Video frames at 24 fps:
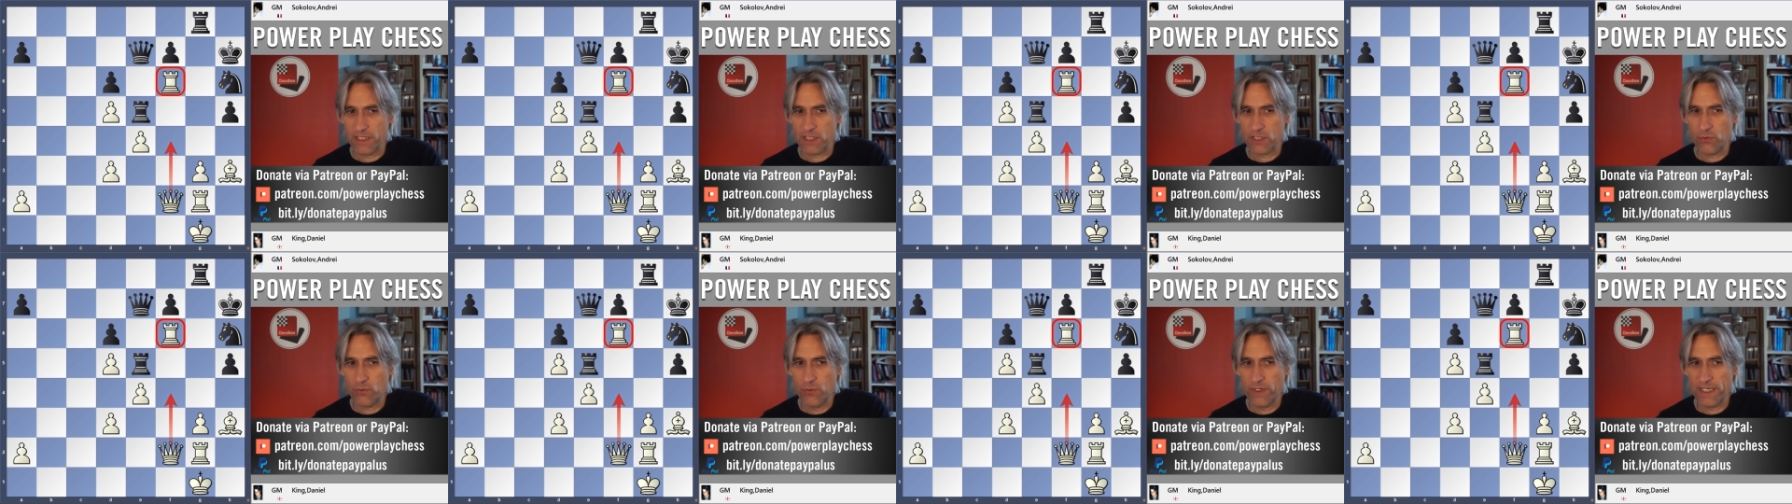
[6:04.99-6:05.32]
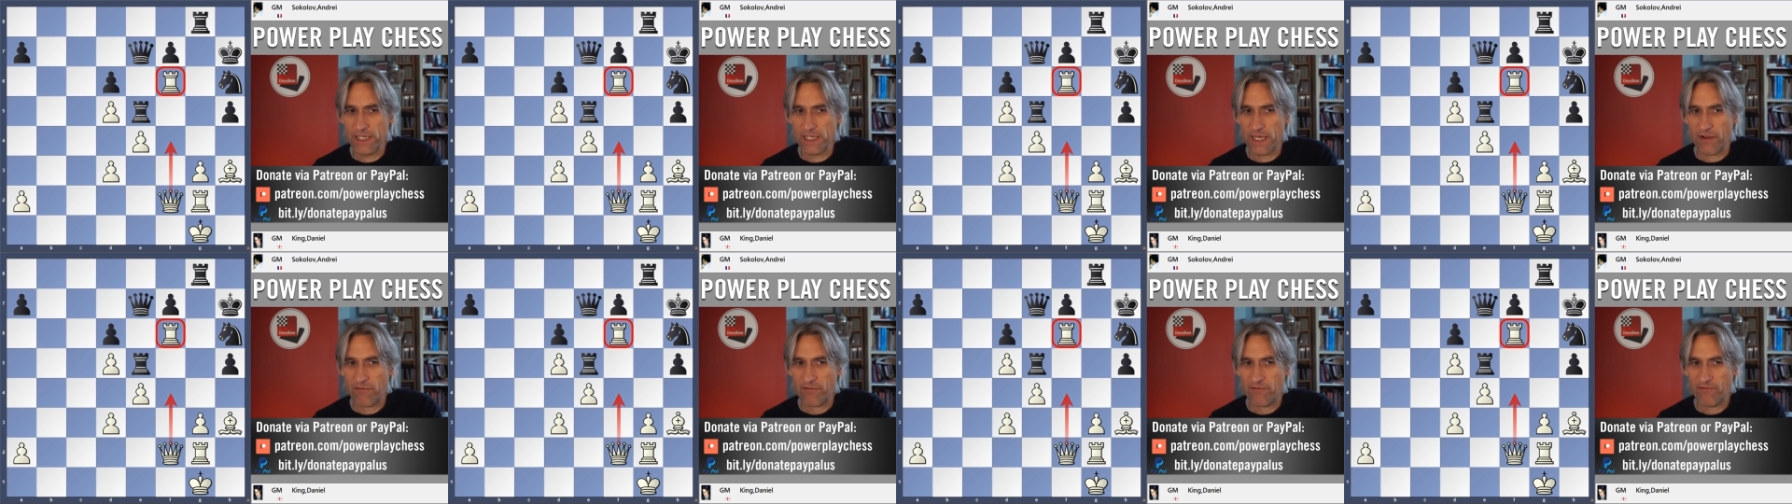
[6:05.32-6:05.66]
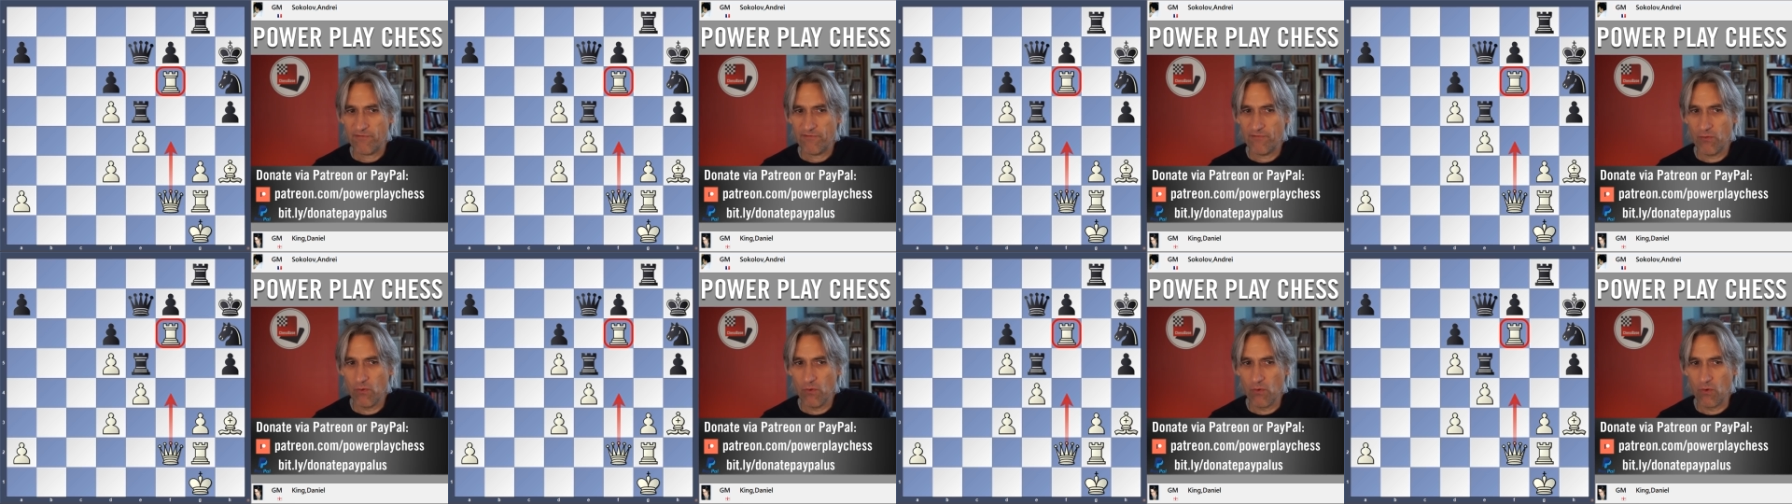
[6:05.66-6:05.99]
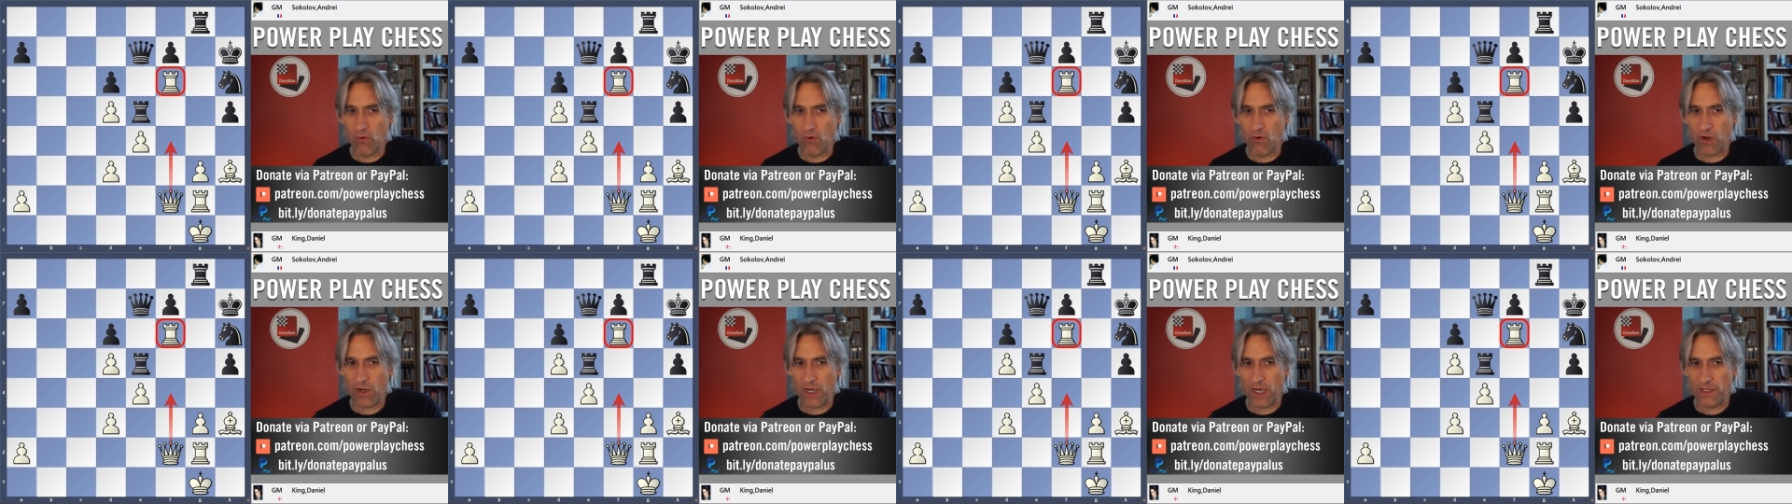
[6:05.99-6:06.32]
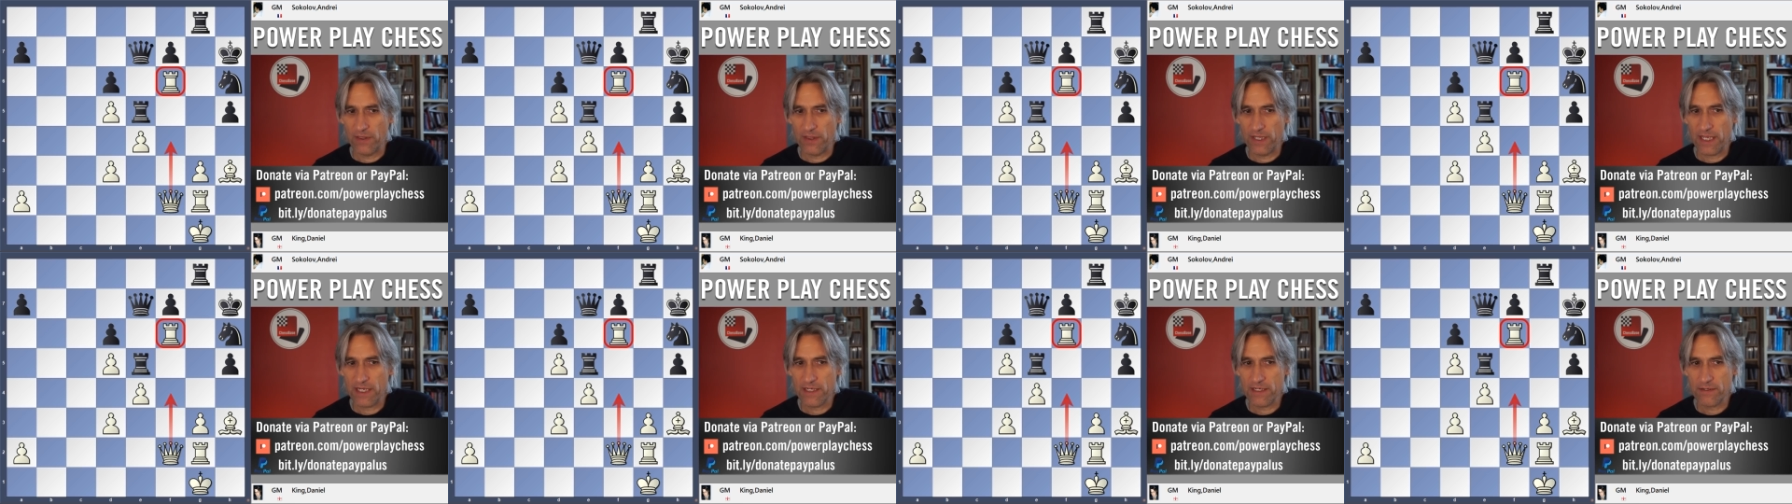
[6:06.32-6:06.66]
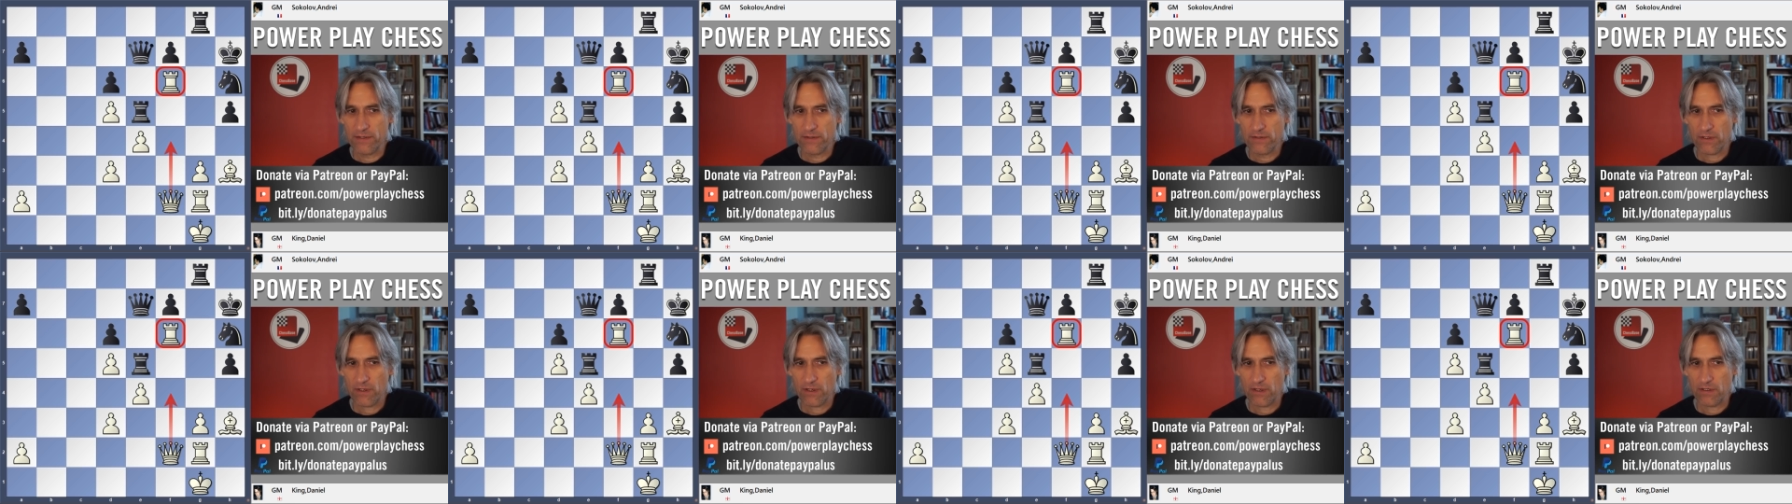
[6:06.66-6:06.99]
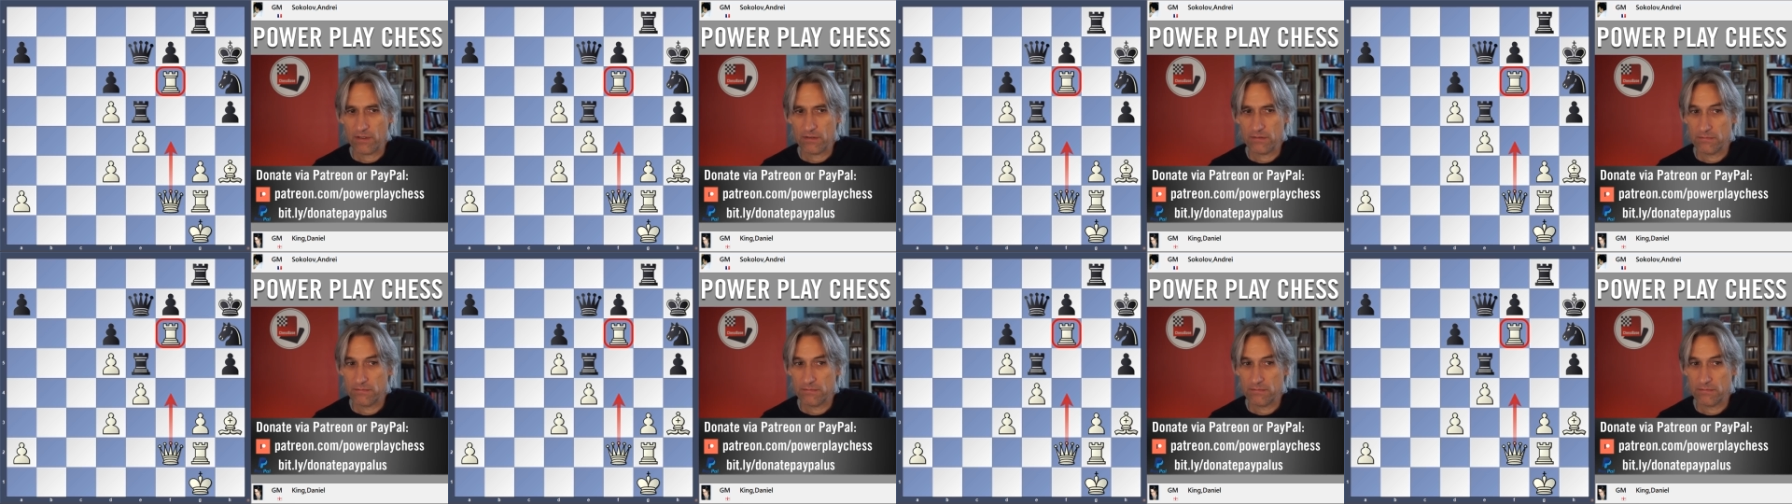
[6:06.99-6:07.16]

queen f4 and then uh,